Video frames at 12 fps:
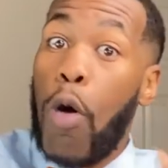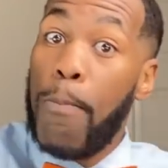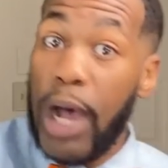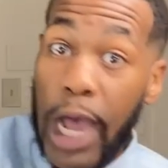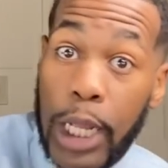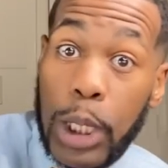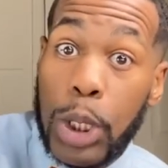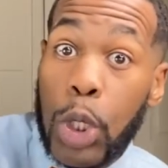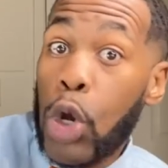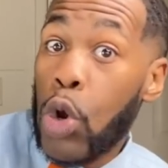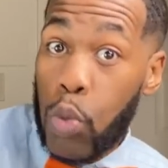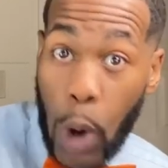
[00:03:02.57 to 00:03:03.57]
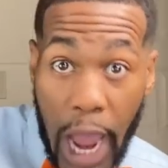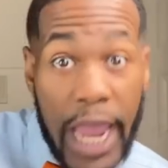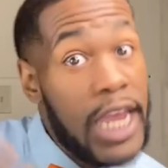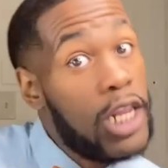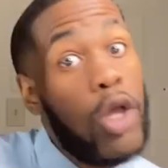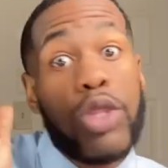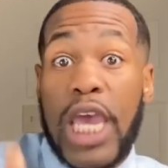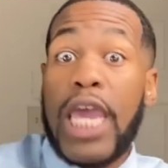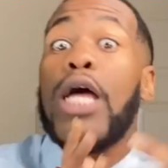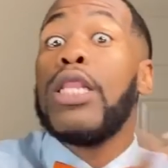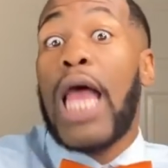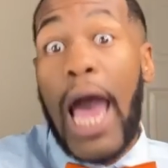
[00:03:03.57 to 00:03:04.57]
much right and they'll take
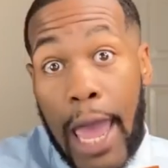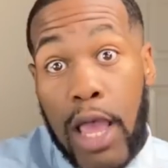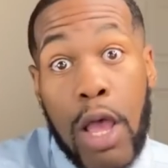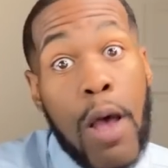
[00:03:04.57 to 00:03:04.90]
a lot